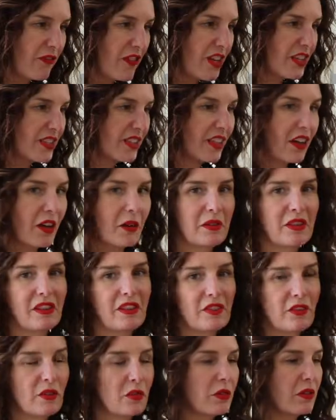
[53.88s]
First thing I
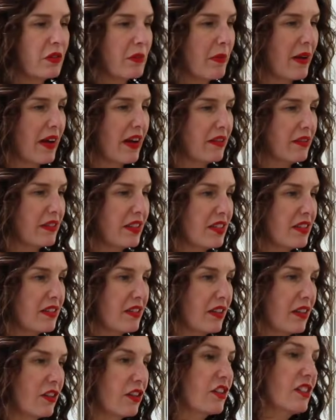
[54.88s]
talk about is
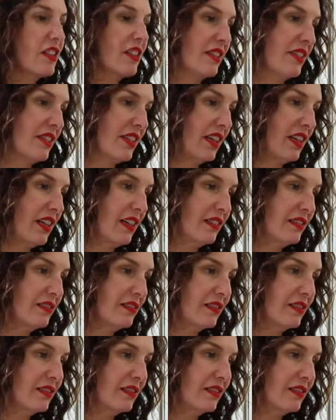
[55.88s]
a good concealer.